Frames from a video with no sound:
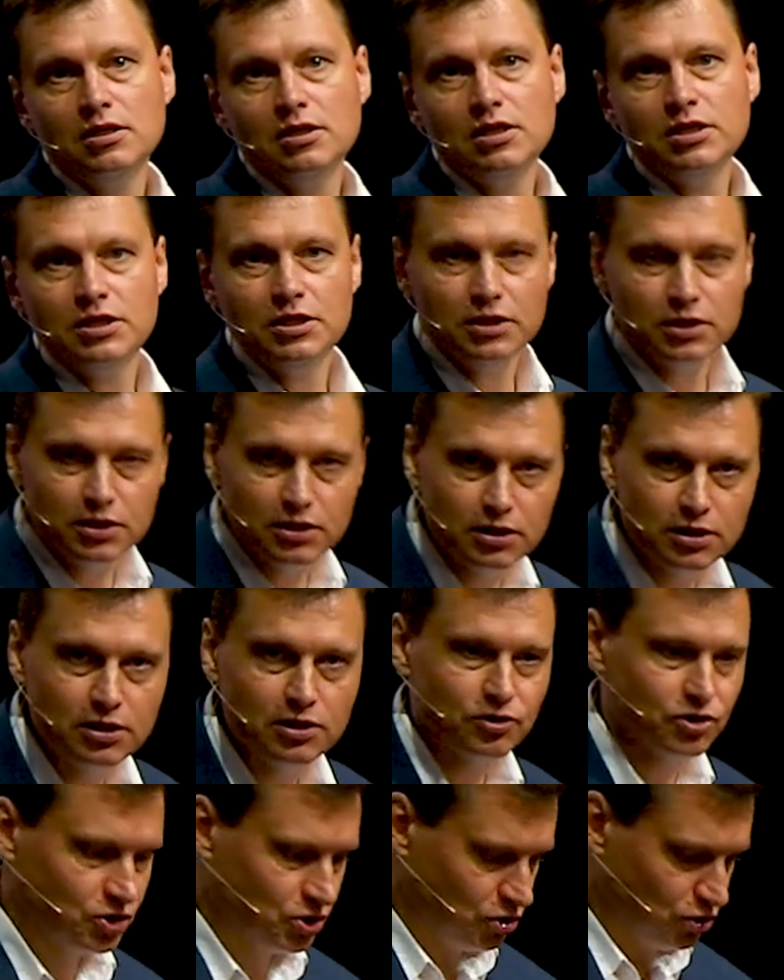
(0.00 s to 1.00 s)
He
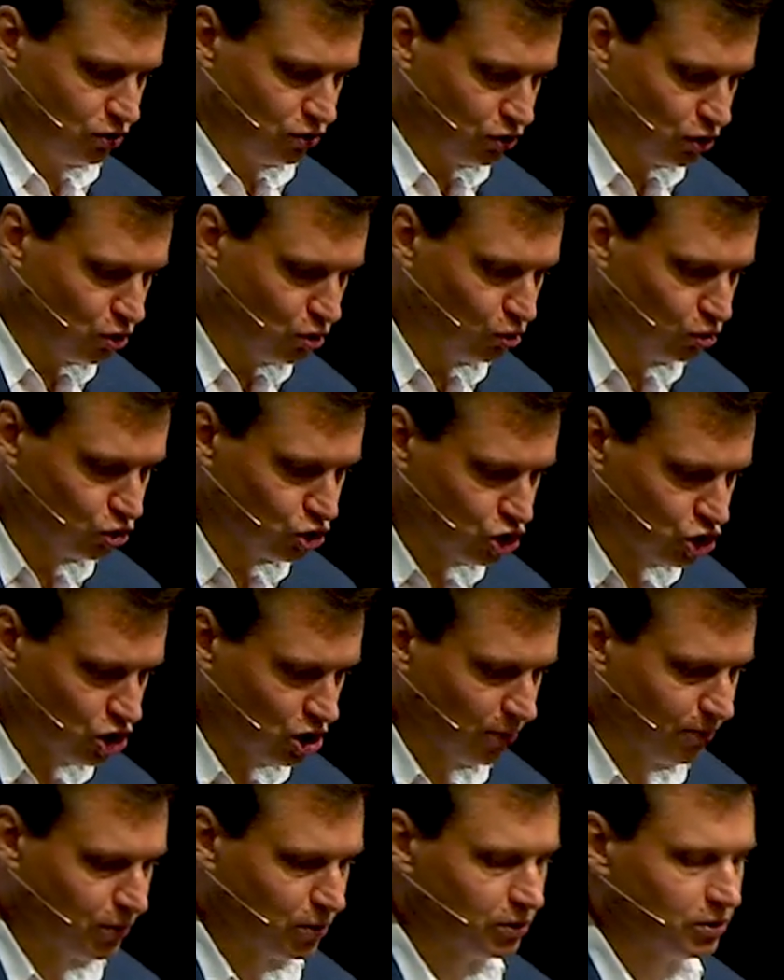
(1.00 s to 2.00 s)
is the good
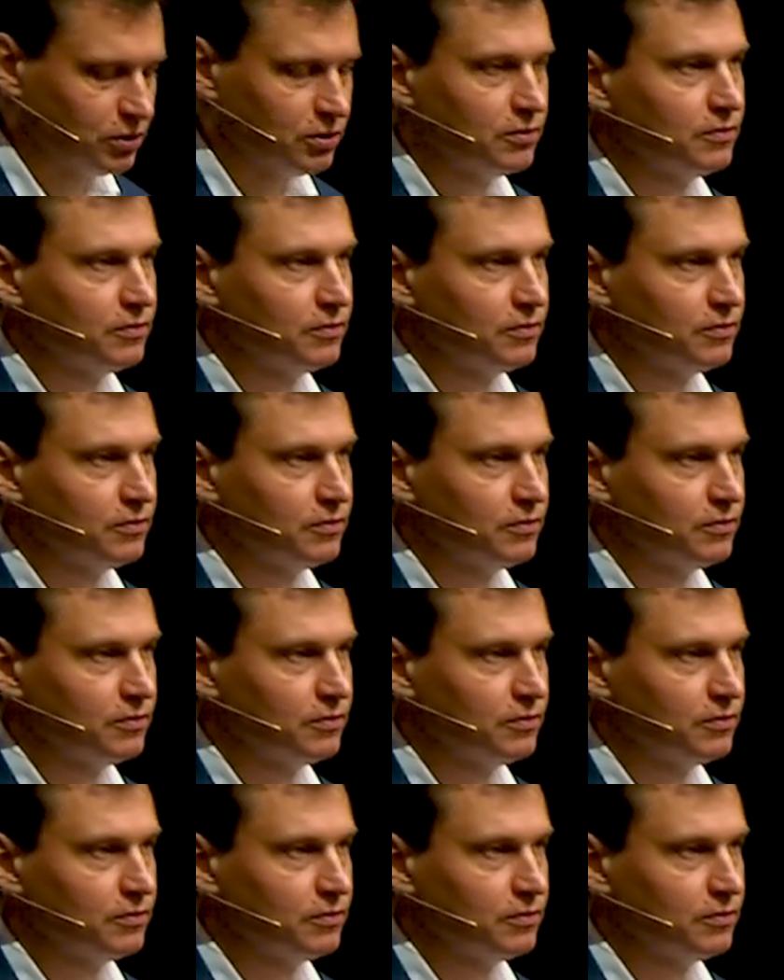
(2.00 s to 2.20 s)
shepherd.